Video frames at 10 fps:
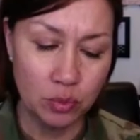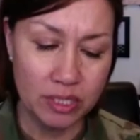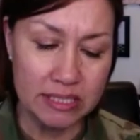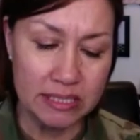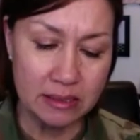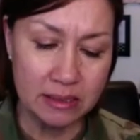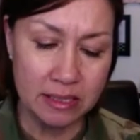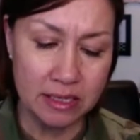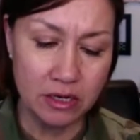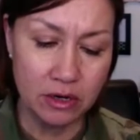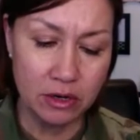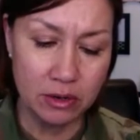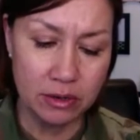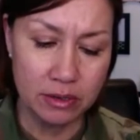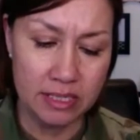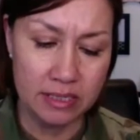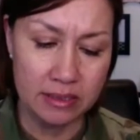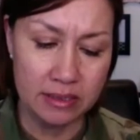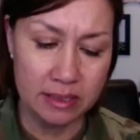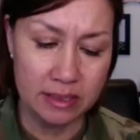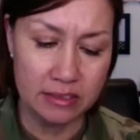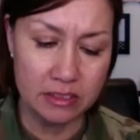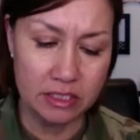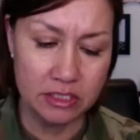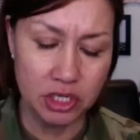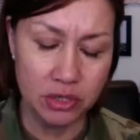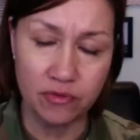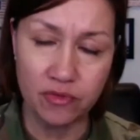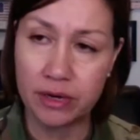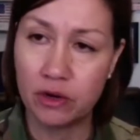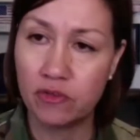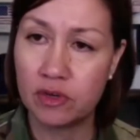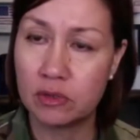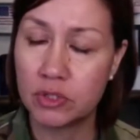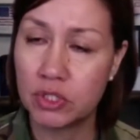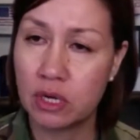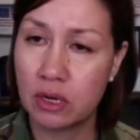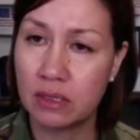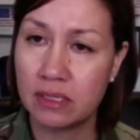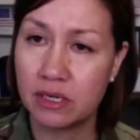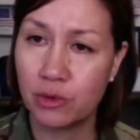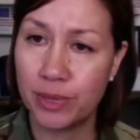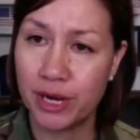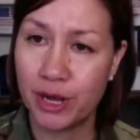recently heard General Van Ovos talk a little bit